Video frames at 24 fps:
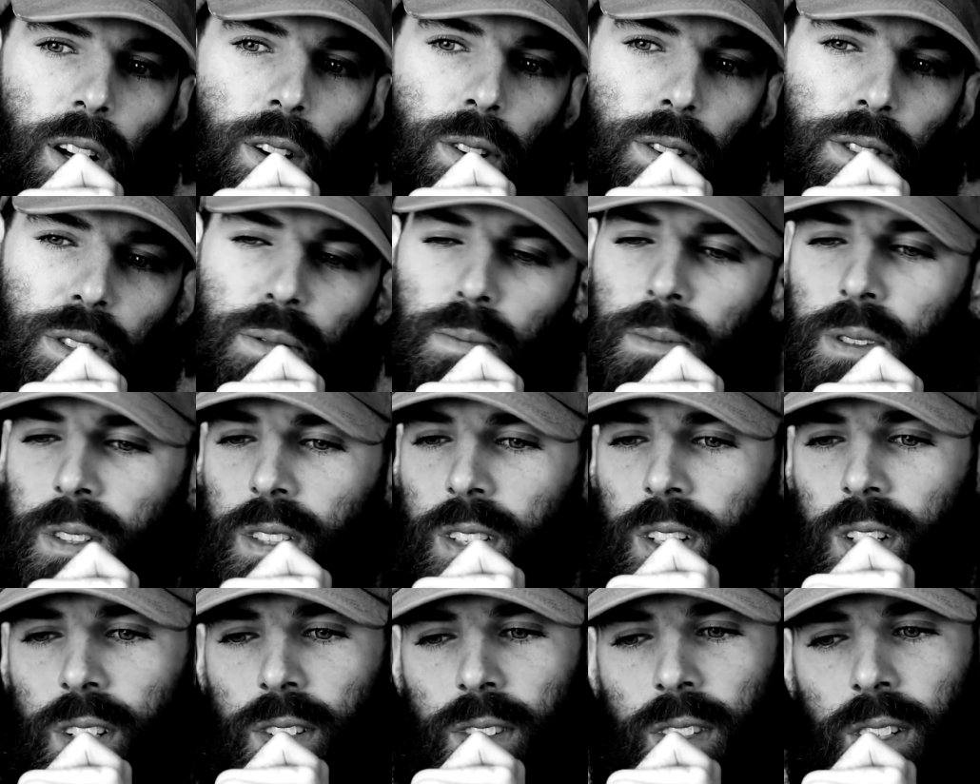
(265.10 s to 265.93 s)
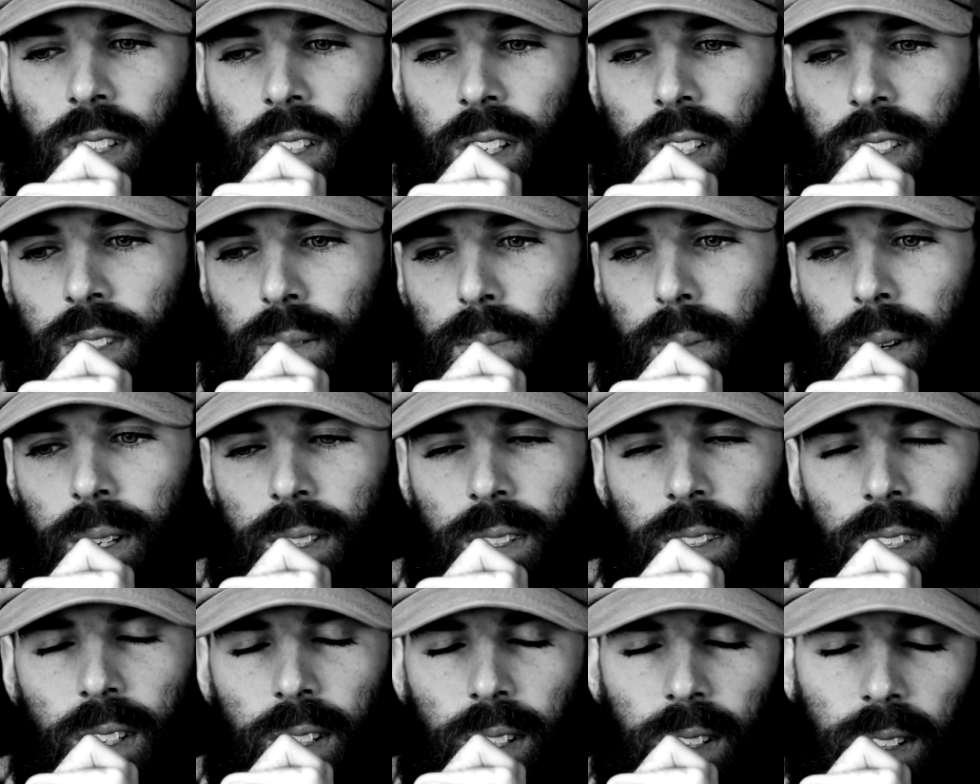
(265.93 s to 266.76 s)
Ultimately, I don't think that's
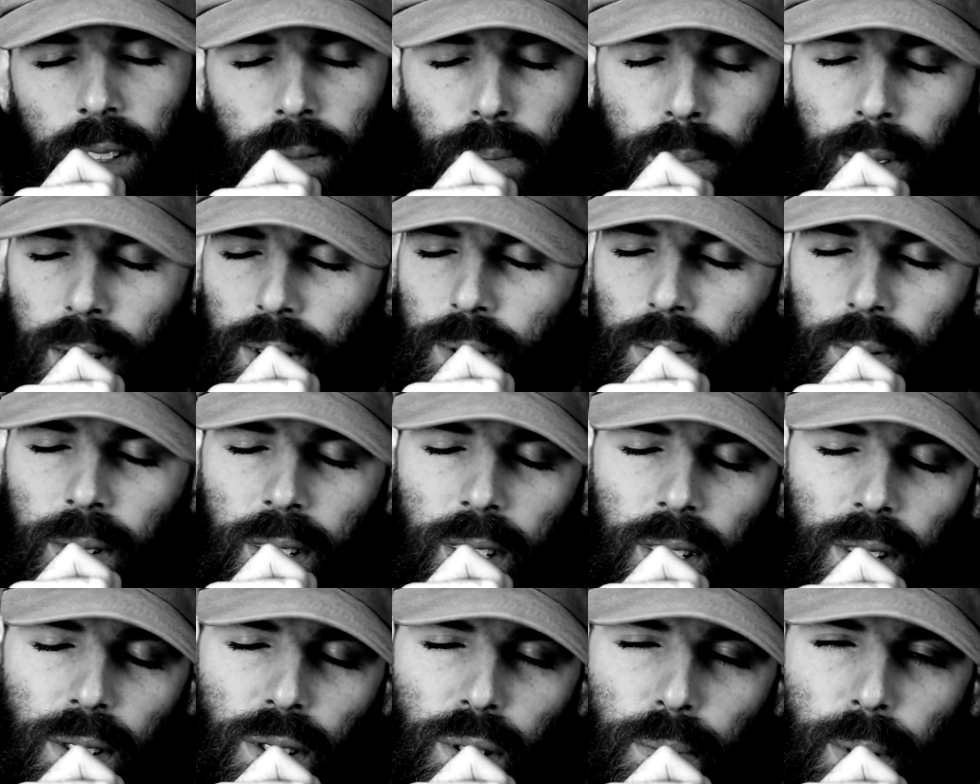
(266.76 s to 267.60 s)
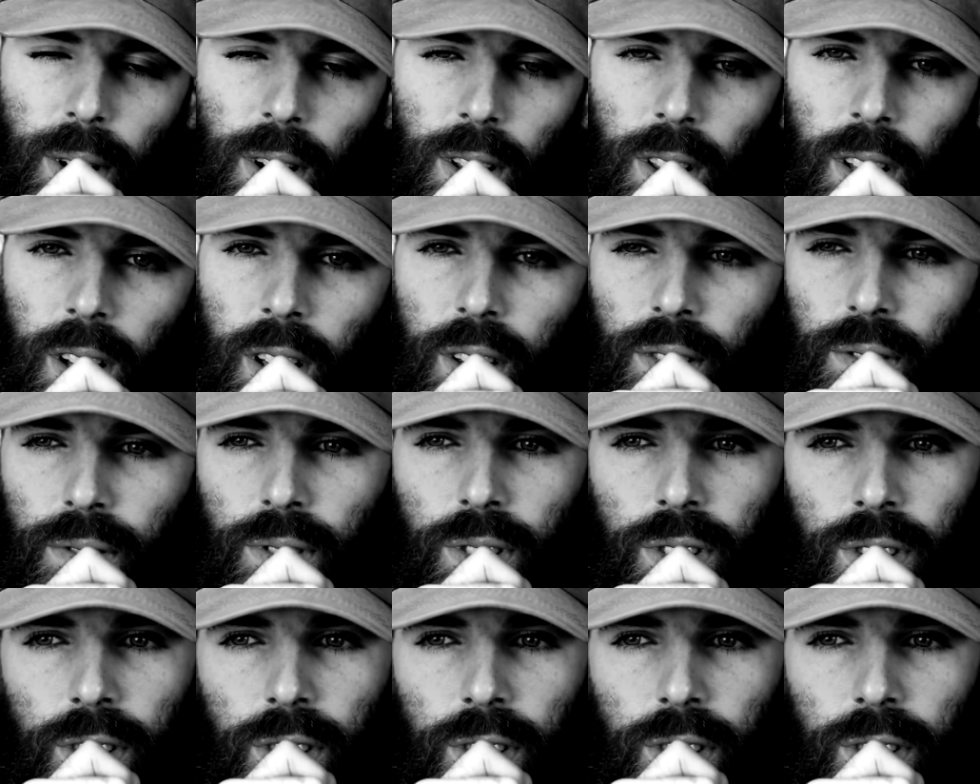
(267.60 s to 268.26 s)
the best way to go about life.